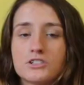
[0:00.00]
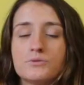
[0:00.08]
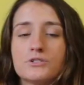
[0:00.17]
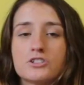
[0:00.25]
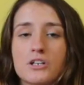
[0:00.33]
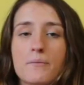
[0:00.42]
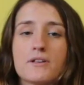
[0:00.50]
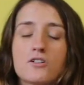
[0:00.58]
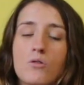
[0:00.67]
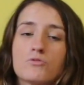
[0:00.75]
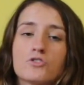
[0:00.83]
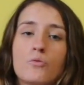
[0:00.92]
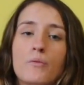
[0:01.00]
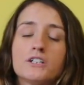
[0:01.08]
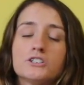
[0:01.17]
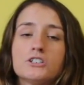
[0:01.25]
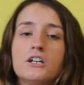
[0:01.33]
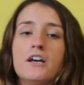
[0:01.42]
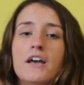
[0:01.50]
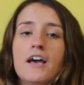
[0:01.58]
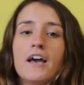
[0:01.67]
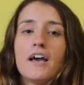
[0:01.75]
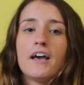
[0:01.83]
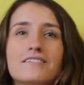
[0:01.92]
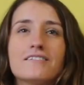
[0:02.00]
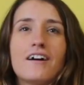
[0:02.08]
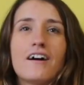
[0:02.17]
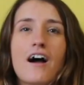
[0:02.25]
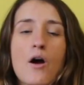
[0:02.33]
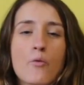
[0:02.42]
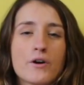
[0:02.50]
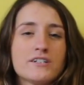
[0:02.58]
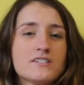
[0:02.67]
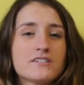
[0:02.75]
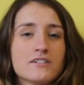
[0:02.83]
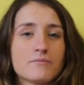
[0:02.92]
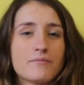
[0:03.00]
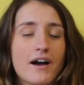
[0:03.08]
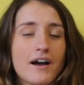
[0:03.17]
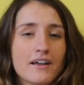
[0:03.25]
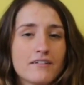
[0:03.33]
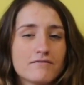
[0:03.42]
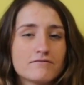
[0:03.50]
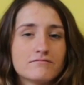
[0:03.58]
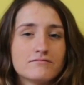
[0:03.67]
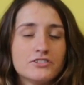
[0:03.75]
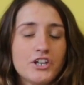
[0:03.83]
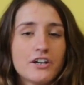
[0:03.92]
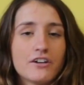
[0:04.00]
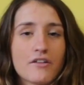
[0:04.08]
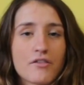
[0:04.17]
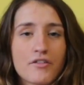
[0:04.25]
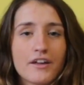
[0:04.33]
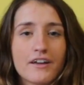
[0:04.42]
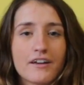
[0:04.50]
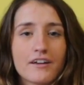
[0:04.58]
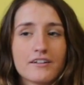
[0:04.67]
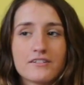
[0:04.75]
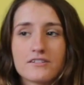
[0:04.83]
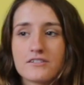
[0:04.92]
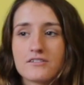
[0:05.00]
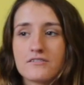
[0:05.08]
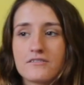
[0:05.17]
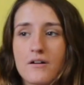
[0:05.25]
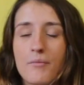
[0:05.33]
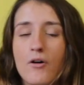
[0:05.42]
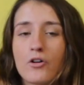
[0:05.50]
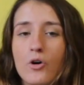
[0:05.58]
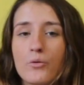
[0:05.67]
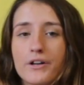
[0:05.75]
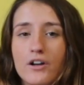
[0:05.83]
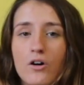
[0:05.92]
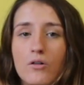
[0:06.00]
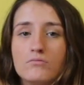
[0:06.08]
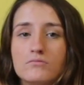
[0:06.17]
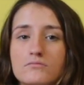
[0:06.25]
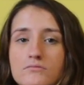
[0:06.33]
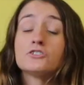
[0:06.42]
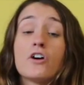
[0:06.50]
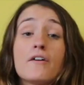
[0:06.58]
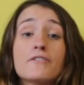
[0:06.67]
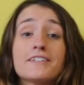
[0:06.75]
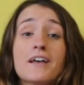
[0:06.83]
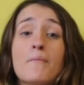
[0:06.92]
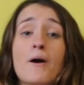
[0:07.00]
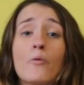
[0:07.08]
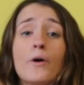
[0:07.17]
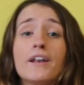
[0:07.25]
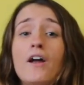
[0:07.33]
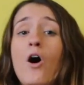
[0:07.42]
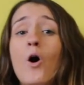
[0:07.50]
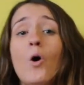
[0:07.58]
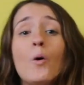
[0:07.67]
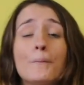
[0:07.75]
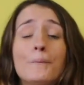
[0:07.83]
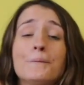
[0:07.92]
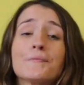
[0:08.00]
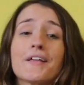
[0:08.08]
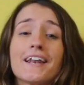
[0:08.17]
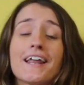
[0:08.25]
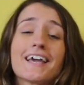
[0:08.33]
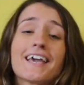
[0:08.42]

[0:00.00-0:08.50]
just because I miss home so much. I wasted my year thinking just about going home. So every time I went home and I